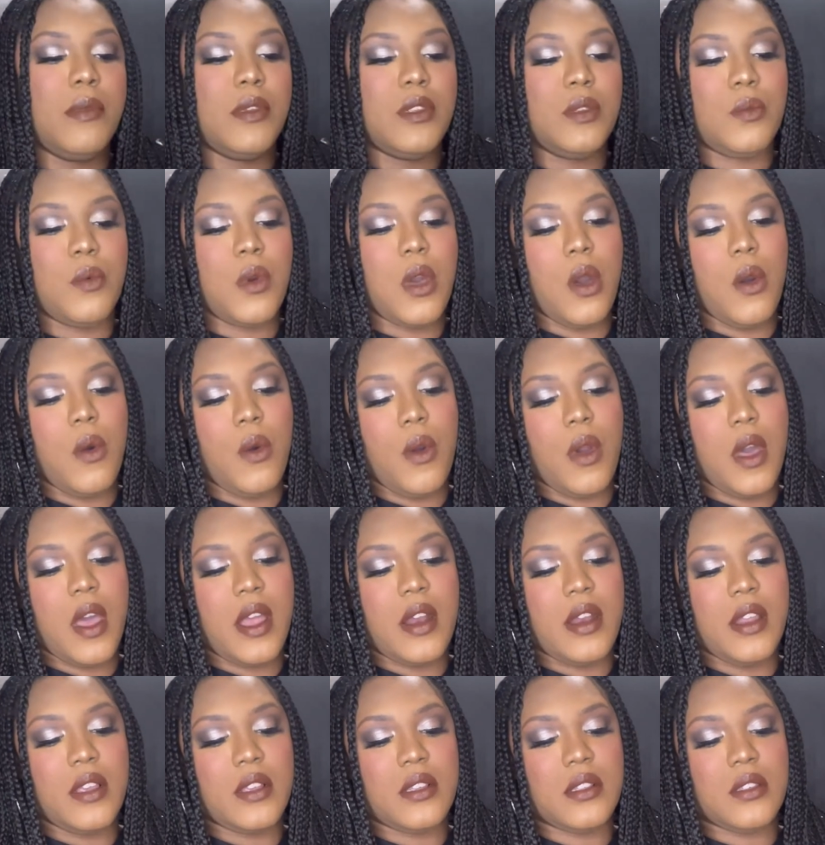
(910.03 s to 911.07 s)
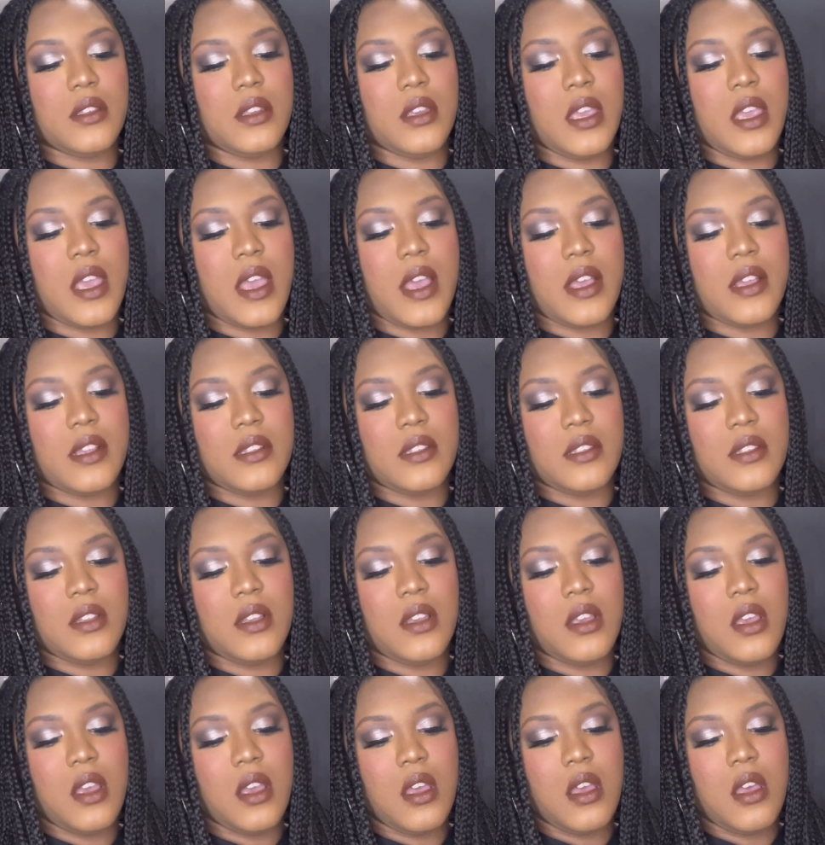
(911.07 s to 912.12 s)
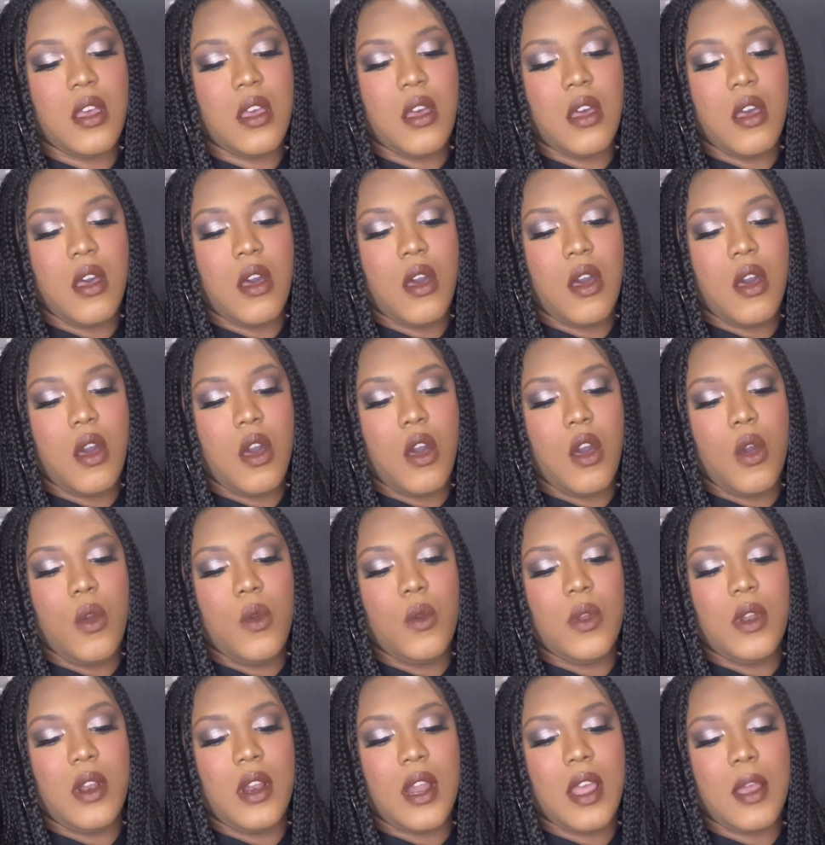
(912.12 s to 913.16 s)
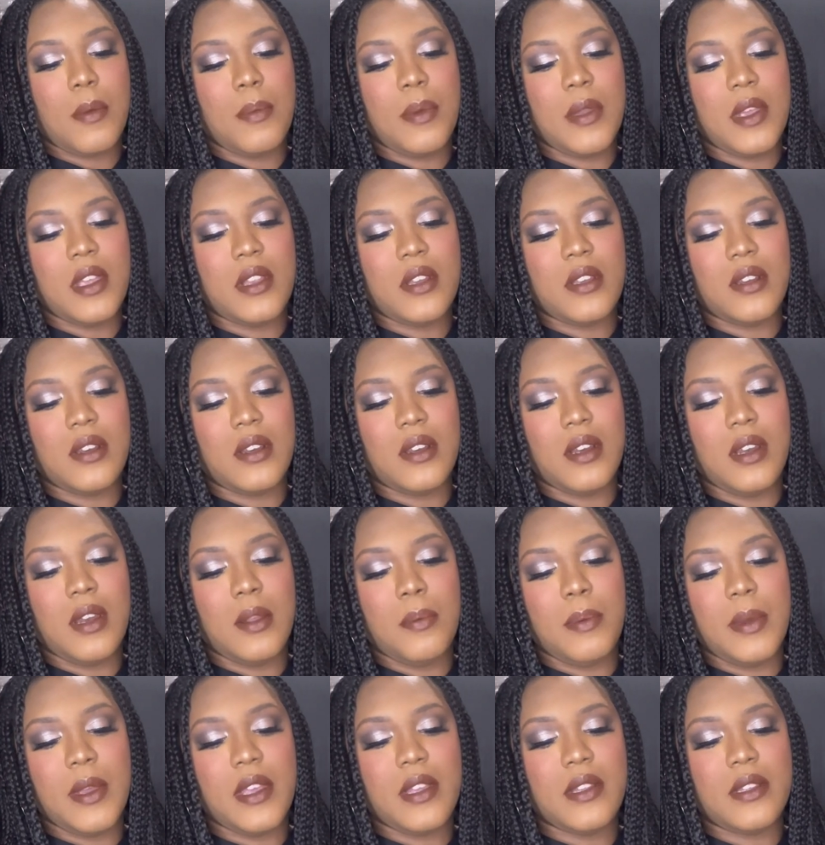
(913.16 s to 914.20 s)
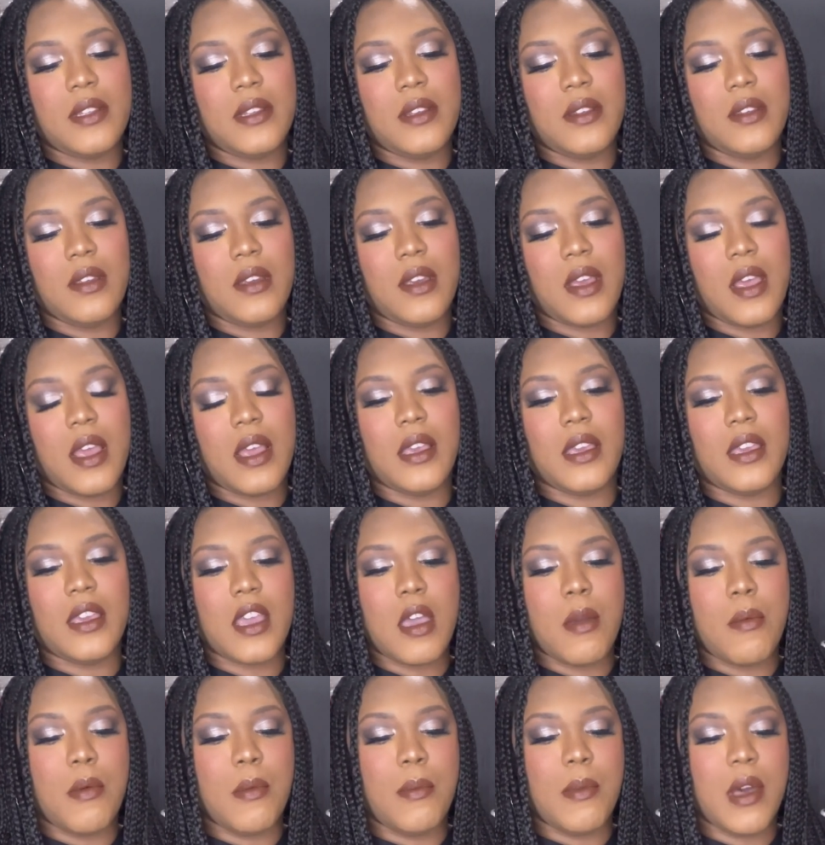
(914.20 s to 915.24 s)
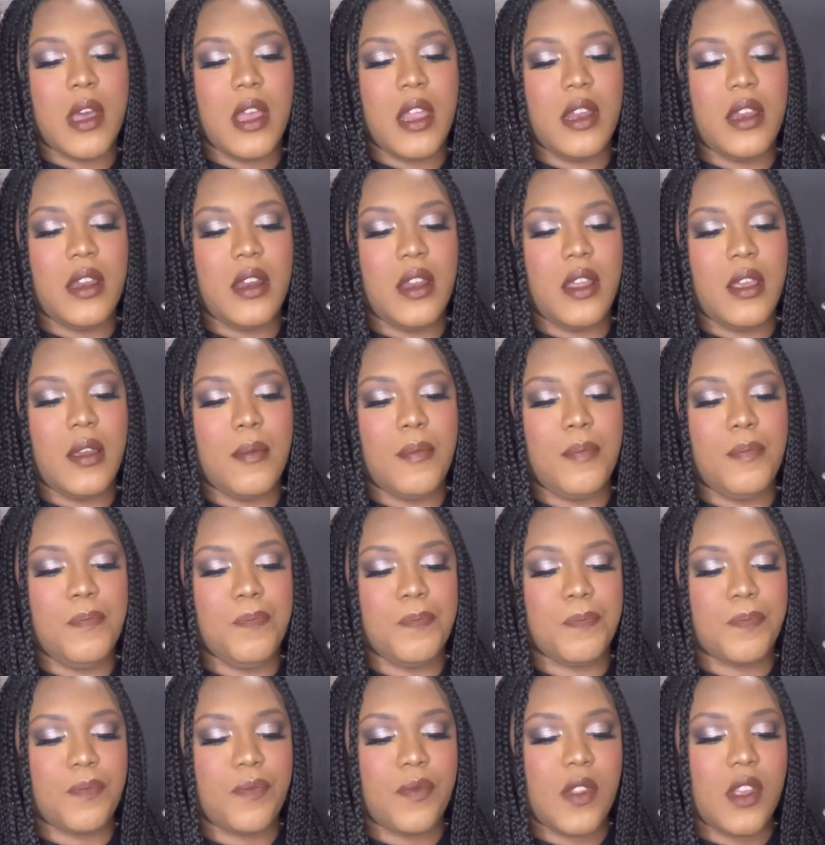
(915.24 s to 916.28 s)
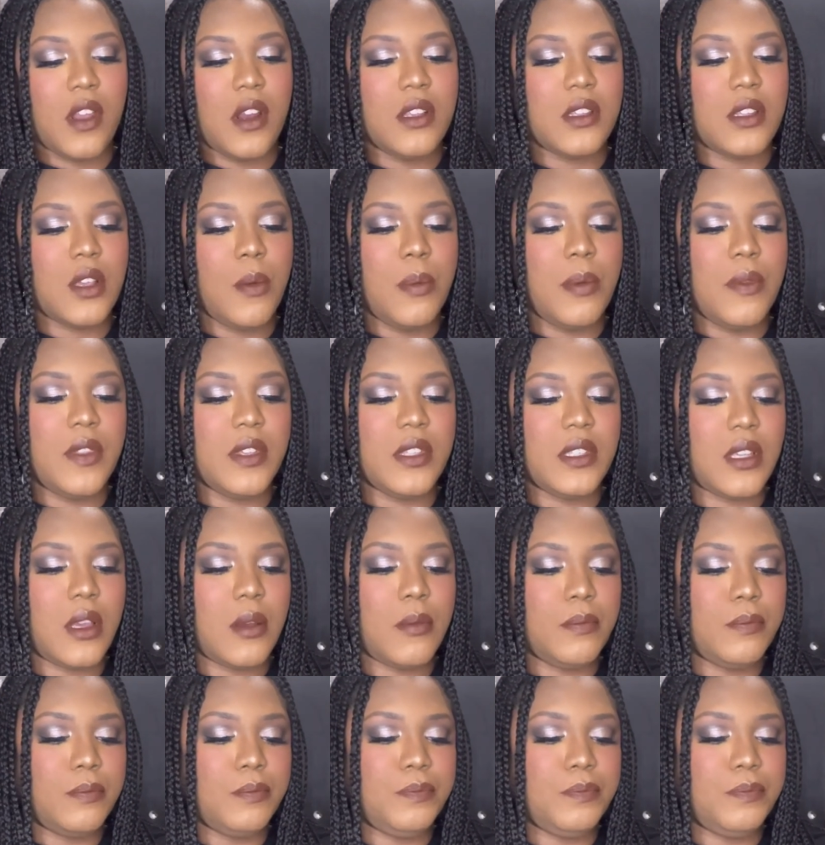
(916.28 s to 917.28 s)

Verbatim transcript: as well and it's it has oat lipid, lipid and chamomile in it. Let's open this up.